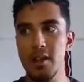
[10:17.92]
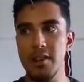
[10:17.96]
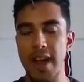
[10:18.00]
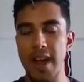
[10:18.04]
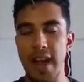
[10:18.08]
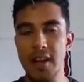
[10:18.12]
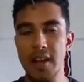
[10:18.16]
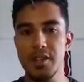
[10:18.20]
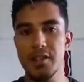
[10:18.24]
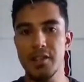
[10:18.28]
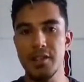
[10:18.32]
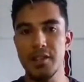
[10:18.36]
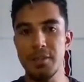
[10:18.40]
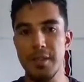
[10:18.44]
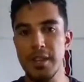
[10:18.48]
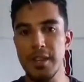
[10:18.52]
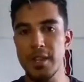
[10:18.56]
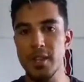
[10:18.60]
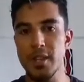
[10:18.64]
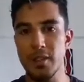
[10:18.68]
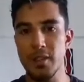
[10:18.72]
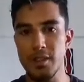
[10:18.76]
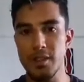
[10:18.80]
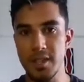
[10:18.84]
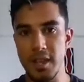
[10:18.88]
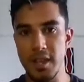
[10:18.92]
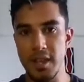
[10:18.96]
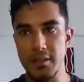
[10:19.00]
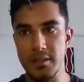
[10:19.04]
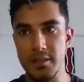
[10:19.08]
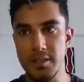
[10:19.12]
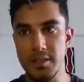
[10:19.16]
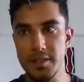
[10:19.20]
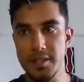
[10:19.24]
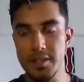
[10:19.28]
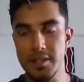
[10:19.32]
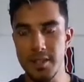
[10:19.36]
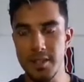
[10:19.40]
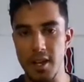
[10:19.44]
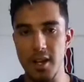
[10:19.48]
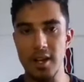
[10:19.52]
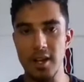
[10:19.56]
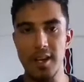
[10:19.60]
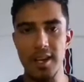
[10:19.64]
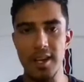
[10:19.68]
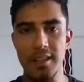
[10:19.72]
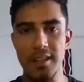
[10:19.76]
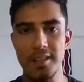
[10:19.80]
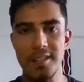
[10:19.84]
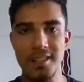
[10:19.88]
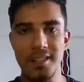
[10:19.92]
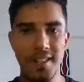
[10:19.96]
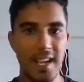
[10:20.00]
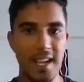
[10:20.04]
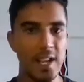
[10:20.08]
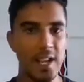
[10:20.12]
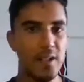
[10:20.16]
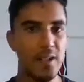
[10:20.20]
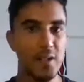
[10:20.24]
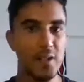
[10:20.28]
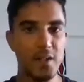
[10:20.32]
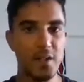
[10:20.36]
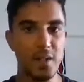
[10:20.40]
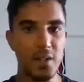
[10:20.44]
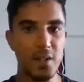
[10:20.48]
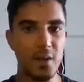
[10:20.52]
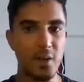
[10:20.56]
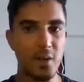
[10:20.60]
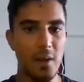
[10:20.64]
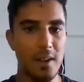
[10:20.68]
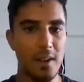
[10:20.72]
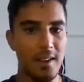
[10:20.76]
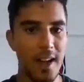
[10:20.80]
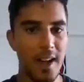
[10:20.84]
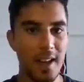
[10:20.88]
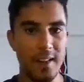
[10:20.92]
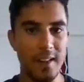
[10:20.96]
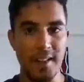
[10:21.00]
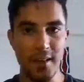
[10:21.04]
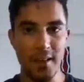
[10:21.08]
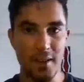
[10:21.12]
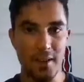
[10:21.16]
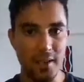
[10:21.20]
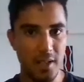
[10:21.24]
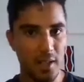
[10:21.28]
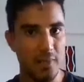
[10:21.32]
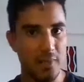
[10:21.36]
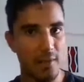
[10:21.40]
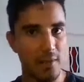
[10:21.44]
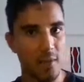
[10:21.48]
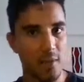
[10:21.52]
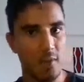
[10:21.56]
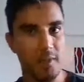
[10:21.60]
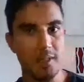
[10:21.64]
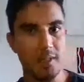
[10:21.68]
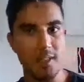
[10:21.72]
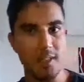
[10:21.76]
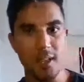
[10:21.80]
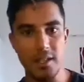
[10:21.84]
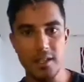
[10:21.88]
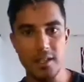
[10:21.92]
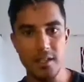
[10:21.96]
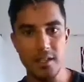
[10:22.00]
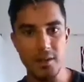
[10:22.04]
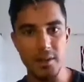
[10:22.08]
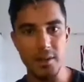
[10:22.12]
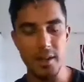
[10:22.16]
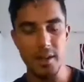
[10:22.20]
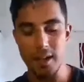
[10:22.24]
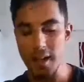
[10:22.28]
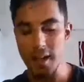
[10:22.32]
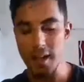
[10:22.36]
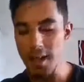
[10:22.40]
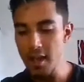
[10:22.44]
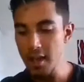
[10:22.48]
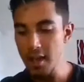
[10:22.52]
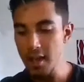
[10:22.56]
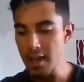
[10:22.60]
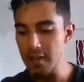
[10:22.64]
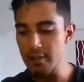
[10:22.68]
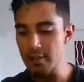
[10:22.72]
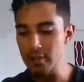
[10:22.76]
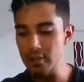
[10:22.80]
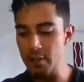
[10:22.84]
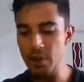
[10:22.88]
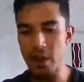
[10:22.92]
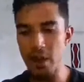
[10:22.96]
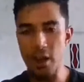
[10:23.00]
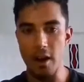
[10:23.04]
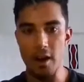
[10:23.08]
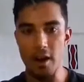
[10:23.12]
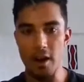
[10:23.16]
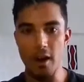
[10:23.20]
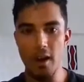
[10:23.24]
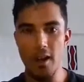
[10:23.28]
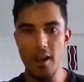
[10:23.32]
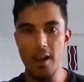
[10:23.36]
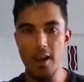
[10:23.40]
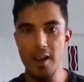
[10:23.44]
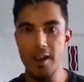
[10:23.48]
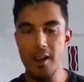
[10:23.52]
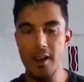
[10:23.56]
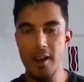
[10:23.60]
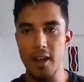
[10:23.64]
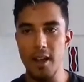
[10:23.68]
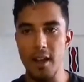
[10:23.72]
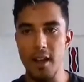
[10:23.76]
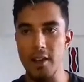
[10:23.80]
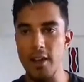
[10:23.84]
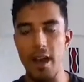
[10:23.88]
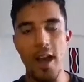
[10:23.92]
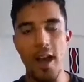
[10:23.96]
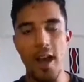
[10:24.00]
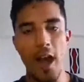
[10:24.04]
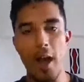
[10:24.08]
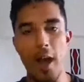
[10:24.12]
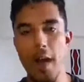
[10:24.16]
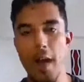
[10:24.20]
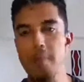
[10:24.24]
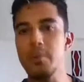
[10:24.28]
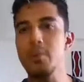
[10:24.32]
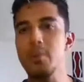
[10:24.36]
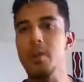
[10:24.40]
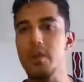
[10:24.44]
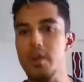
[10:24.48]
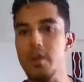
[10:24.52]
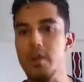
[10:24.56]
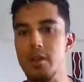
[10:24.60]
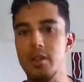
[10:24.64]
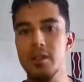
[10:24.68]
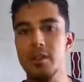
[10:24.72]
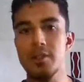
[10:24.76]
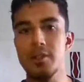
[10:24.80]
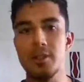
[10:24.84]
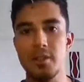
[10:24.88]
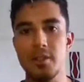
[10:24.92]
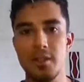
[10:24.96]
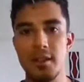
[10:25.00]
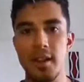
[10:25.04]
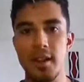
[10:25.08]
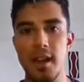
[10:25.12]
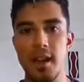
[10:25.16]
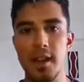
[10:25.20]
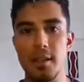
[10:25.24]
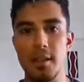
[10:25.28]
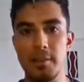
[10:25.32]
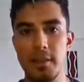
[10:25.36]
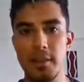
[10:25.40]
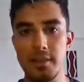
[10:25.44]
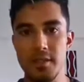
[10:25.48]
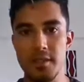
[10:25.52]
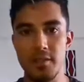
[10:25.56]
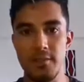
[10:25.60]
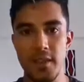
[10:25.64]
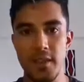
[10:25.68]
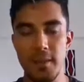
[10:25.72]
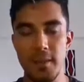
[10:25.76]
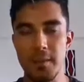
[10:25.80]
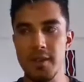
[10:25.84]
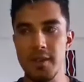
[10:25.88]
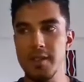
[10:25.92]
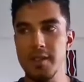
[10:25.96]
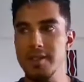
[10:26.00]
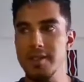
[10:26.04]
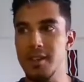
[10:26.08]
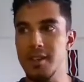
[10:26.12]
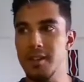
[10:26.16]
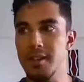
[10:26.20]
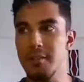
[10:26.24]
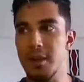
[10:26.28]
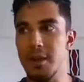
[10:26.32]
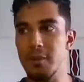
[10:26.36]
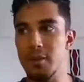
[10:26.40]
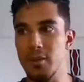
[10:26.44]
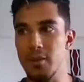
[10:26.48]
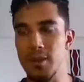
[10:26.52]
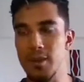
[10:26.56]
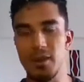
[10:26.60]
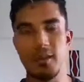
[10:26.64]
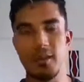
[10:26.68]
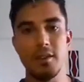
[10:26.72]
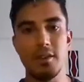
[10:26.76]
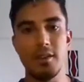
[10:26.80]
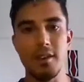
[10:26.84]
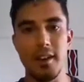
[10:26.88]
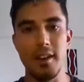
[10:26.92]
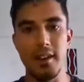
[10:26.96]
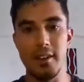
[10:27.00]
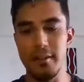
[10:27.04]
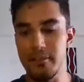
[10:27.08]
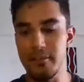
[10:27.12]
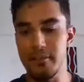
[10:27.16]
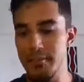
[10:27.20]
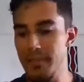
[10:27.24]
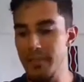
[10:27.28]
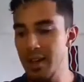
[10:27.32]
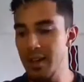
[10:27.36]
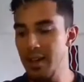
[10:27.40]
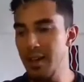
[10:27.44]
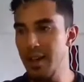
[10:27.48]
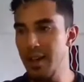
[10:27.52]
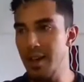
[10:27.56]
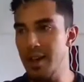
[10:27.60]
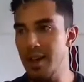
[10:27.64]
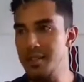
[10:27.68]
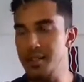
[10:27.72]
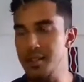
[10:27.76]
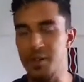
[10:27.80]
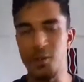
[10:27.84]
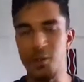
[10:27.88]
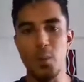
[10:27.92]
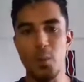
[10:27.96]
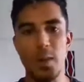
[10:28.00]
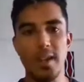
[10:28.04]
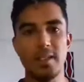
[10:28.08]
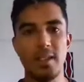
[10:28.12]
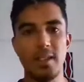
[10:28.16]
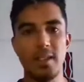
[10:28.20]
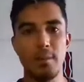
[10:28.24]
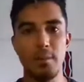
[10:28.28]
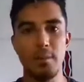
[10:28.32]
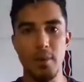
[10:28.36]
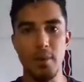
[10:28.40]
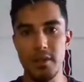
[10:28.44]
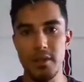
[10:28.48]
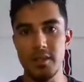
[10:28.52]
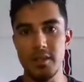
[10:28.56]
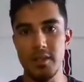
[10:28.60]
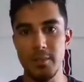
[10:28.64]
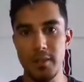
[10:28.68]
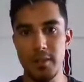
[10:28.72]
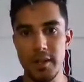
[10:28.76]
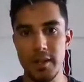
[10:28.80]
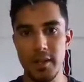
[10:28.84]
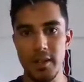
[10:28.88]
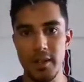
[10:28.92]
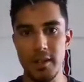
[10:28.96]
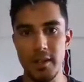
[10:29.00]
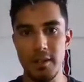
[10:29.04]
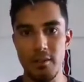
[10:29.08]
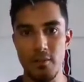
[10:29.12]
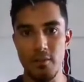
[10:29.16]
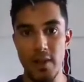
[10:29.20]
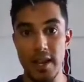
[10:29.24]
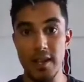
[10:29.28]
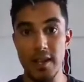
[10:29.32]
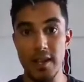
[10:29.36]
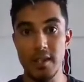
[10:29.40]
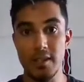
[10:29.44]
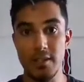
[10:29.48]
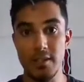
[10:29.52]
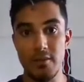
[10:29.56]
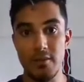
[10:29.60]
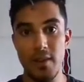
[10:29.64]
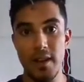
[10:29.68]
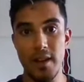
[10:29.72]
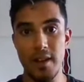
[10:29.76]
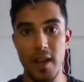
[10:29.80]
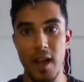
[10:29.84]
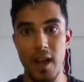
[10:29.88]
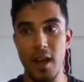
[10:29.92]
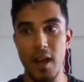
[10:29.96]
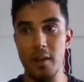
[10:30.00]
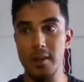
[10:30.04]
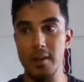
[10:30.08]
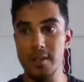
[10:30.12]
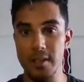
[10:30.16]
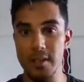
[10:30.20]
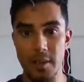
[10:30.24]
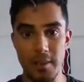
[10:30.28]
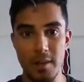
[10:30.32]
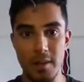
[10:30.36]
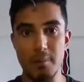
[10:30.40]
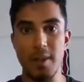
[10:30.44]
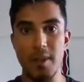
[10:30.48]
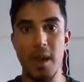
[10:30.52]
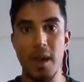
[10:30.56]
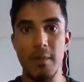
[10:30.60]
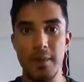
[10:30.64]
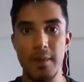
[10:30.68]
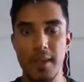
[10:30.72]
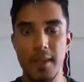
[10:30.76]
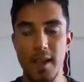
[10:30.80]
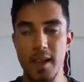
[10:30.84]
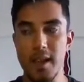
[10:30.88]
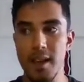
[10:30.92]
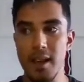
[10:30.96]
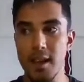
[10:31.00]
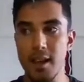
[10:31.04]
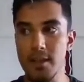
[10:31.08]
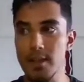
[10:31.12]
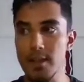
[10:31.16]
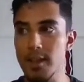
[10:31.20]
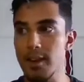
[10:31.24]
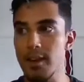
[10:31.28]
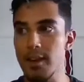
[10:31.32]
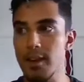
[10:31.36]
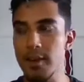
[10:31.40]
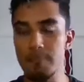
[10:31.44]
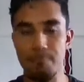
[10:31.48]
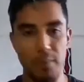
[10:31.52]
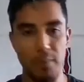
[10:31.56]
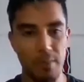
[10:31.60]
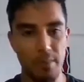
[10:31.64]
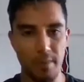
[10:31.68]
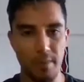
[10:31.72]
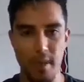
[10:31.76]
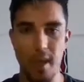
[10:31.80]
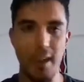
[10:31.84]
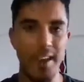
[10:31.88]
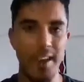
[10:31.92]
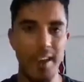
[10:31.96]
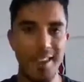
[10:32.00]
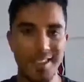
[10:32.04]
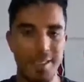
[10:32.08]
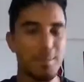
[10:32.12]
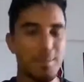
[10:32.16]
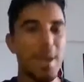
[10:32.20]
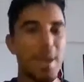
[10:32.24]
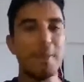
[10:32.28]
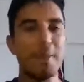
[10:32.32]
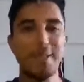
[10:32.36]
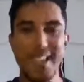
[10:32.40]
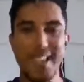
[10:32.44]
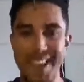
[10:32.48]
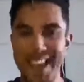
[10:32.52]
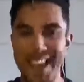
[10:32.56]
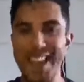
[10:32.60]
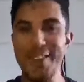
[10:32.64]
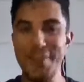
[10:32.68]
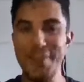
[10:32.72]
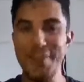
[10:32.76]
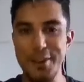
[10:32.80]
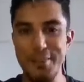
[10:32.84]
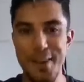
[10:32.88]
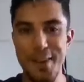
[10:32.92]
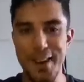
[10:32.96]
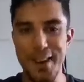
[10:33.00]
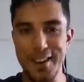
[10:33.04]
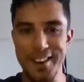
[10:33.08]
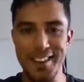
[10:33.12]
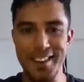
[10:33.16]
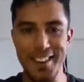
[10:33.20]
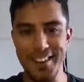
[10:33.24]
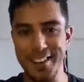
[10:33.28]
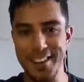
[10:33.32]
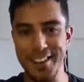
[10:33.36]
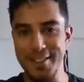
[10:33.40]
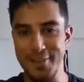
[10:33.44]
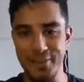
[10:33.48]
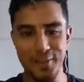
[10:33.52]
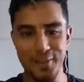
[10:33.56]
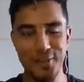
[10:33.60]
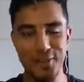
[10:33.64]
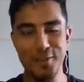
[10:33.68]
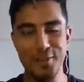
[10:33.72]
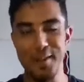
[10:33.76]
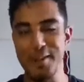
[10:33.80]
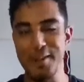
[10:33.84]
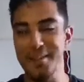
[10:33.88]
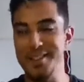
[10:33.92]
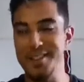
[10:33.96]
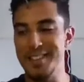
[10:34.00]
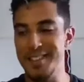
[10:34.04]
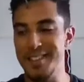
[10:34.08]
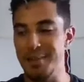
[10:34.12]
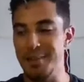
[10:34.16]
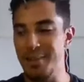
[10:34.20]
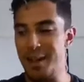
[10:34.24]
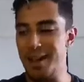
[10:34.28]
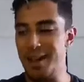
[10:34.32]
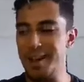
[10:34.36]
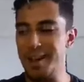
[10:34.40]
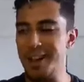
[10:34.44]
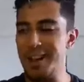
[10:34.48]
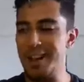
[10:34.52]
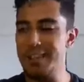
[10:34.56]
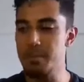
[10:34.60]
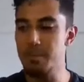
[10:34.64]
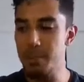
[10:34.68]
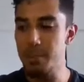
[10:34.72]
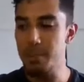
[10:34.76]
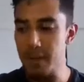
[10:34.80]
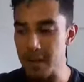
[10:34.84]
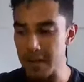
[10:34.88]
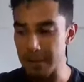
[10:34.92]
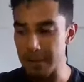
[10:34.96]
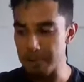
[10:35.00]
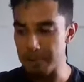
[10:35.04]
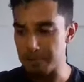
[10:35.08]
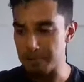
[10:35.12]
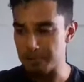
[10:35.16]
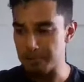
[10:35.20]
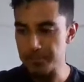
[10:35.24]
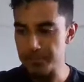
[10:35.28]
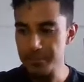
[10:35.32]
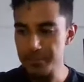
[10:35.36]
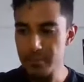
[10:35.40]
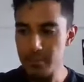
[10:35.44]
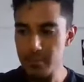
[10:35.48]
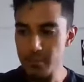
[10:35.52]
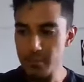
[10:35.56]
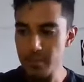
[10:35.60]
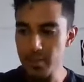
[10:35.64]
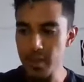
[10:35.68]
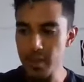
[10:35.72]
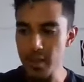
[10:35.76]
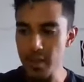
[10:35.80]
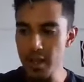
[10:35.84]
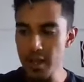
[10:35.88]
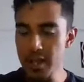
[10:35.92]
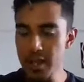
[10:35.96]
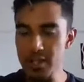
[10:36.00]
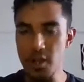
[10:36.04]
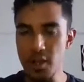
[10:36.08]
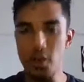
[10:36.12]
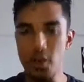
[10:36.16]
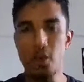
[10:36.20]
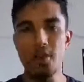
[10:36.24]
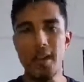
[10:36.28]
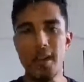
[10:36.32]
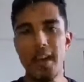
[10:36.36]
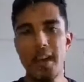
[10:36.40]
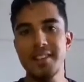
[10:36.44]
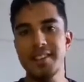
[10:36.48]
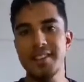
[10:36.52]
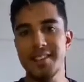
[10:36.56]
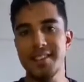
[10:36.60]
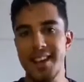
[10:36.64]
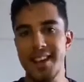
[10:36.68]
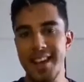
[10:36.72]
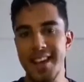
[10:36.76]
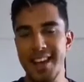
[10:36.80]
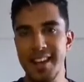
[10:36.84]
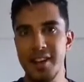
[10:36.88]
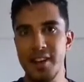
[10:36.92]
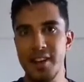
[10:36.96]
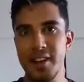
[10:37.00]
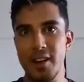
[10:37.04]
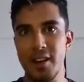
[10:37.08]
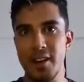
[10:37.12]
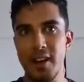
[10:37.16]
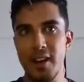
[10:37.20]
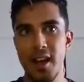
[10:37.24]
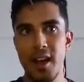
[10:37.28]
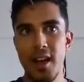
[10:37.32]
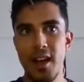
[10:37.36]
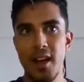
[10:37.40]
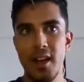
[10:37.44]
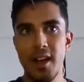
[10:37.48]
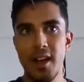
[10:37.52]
you're actually making yourself stuck in stage 2 and not letting yourself go to stage 3. If you are, I'm critical of certain elements of feminism. I'm critical of certain ways that boys are being raised right now and some of the propaganda out there. And I sometimes get angry about it, if you notice on the podcast. But to hold on to that anger,